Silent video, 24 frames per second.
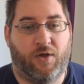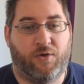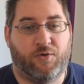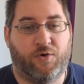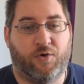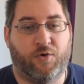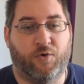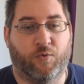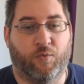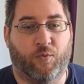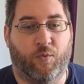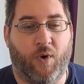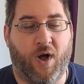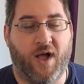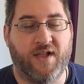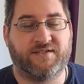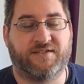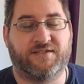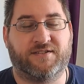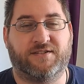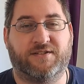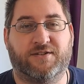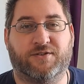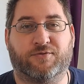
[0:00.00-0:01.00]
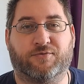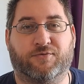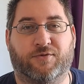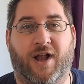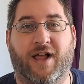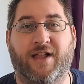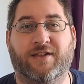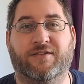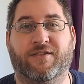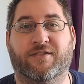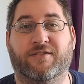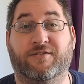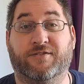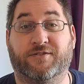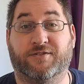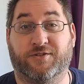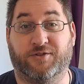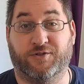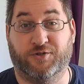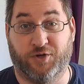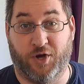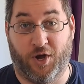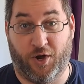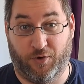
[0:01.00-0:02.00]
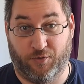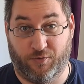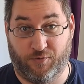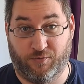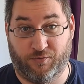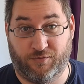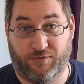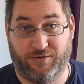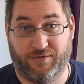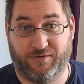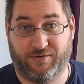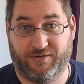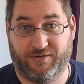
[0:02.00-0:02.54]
who wants to run the show.